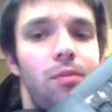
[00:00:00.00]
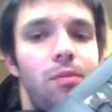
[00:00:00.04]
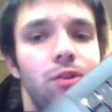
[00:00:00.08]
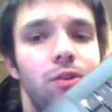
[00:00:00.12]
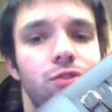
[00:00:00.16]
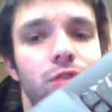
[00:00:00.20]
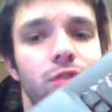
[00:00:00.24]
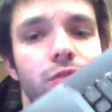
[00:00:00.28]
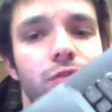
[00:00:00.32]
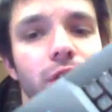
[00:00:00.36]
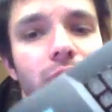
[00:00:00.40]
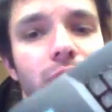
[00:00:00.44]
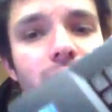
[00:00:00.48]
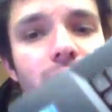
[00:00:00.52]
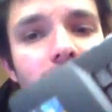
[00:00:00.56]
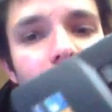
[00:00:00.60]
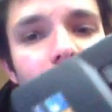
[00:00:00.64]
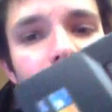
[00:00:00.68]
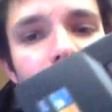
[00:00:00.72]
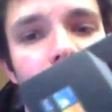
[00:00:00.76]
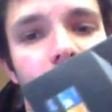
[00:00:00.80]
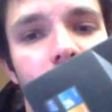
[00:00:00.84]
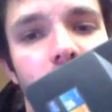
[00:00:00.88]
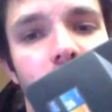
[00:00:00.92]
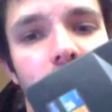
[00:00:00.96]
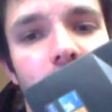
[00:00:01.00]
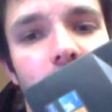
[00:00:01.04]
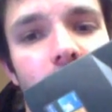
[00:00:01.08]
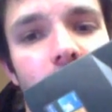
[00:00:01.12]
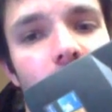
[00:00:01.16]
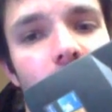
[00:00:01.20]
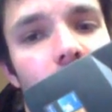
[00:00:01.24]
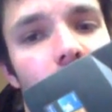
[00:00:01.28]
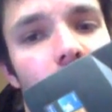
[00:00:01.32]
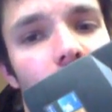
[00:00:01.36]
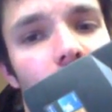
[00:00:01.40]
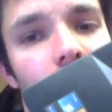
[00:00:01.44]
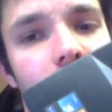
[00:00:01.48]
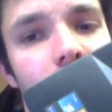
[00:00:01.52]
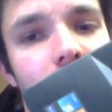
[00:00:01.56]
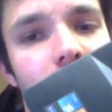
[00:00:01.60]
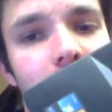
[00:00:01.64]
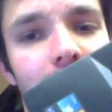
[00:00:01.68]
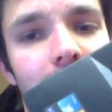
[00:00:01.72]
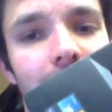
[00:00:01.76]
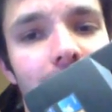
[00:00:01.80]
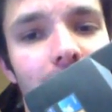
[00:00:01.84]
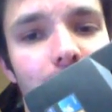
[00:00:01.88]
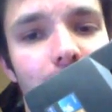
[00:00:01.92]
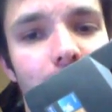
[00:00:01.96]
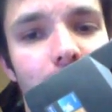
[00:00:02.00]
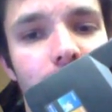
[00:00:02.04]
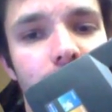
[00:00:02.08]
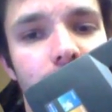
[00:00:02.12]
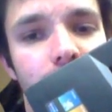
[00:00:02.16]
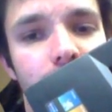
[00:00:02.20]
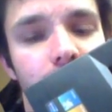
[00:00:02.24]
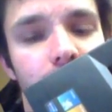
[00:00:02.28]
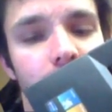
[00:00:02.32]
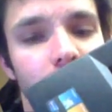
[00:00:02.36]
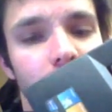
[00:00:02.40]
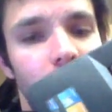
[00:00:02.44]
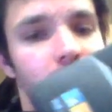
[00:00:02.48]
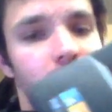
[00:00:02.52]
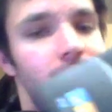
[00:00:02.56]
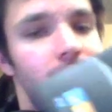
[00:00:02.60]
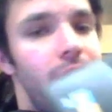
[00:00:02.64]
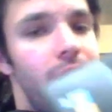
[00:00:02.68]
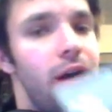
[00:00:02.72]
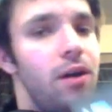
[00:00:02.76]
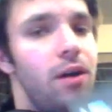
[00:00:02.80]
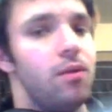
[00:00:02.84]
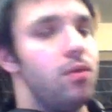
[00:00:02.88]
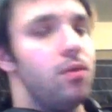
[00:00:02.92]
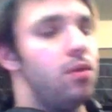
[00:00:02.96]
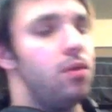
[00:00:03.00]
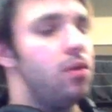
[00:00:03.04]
I'm not sure if you can see that in the video as I can on my screen right now.